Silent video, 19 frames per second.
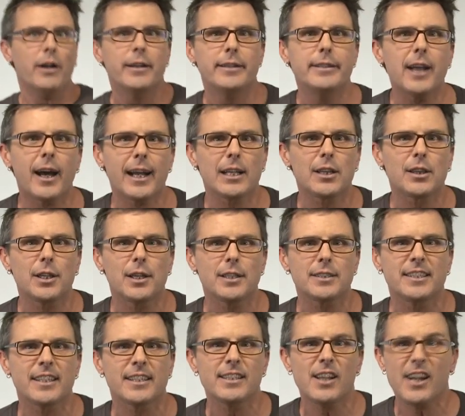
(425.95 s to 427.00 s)

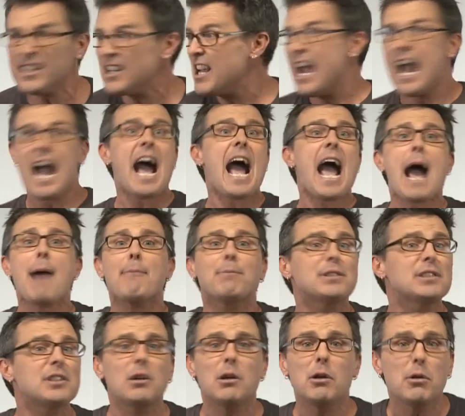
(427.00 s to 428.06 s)
9:30 at night
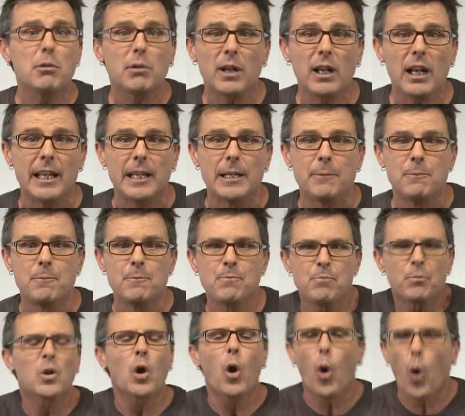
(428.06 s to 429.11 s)
absolutely.
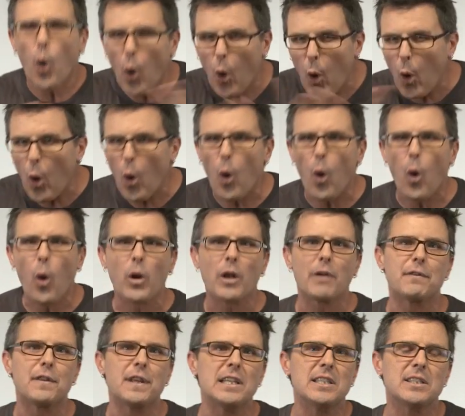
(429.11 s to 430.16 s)
All
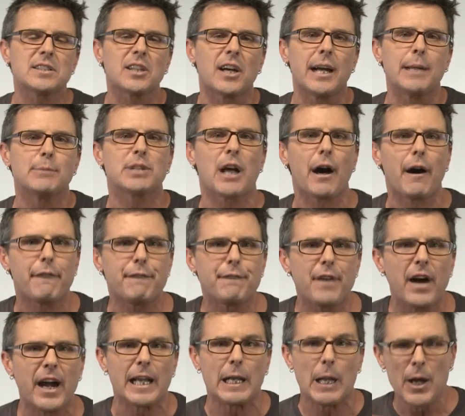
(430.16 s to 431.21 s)
of these times are
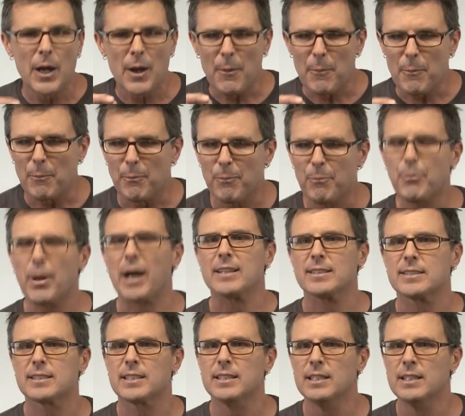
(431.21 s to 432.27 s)
fine,
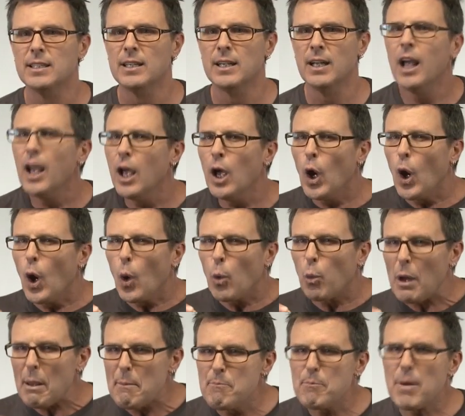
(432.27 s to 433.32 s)
but
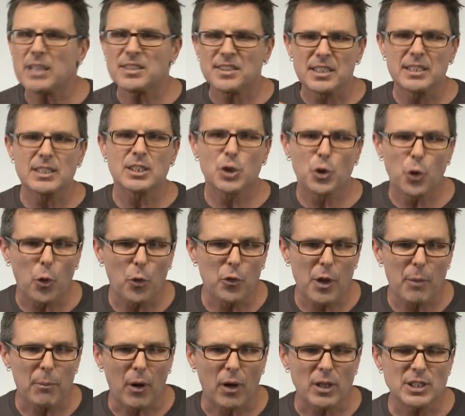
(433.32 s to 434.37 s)
we mustn't call the
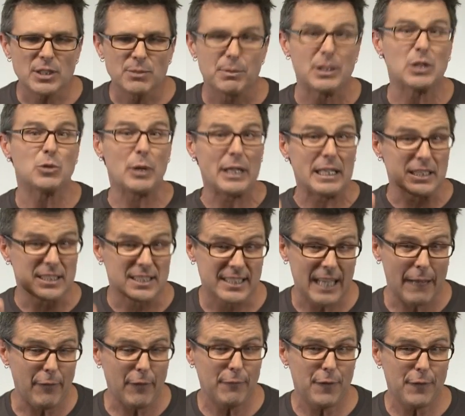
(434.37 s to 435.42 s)
boss between
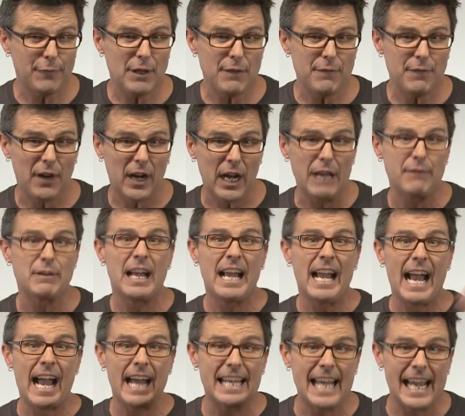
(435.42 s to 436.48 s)
7:55
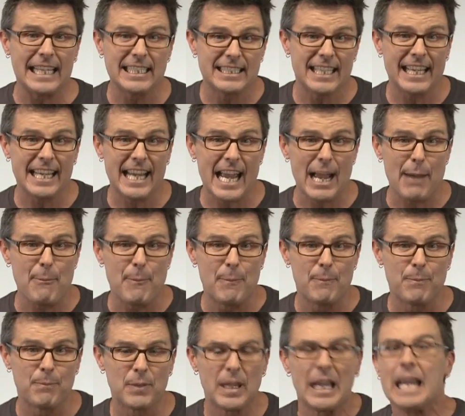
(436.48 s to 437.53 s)
and 8 a.m.
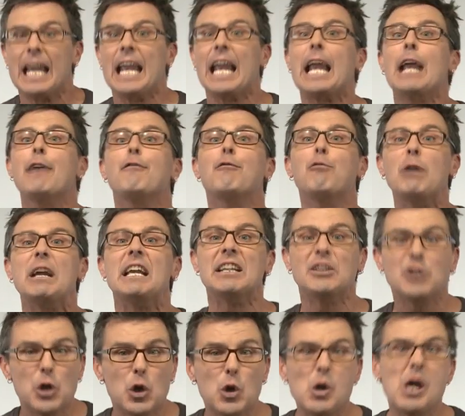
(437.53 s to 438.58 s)
If we
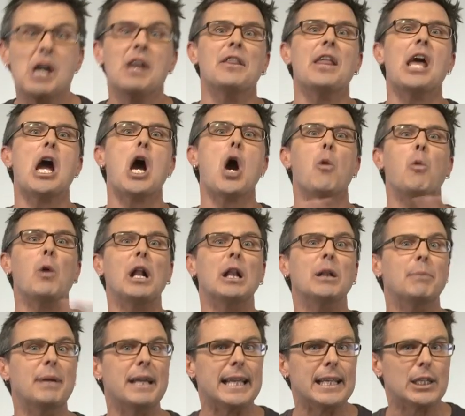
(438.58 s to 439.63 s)
do, there will
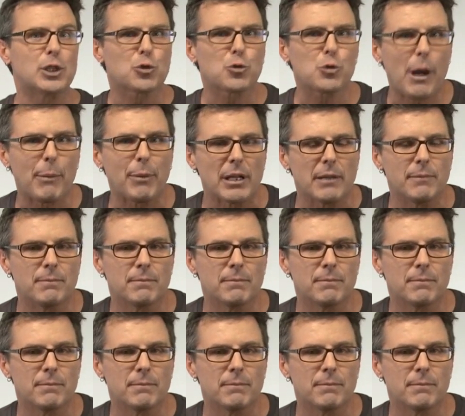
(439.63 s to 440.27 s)
be trouble.